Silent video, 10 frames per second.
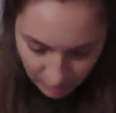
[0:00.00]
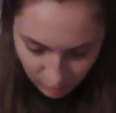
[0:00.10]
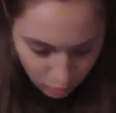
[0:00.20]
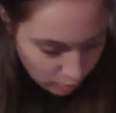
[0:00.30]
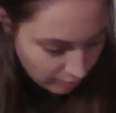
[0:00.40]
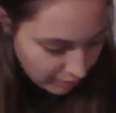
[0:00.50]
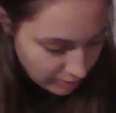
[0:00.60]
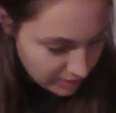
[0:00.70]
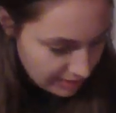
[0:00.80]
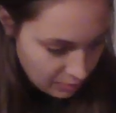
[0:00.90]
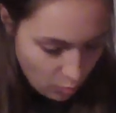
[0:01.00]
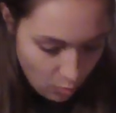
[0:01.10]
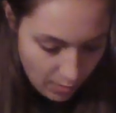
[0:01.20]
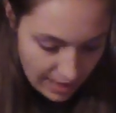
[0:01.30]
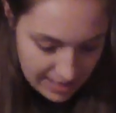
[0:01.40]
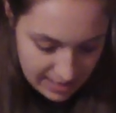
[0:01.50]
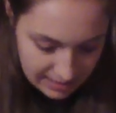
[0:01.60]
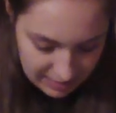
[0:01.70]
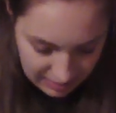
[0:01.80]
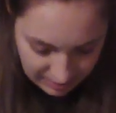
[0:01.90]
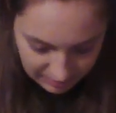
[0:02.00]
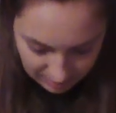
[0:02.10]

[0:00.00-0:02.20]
Cool, they're just like white.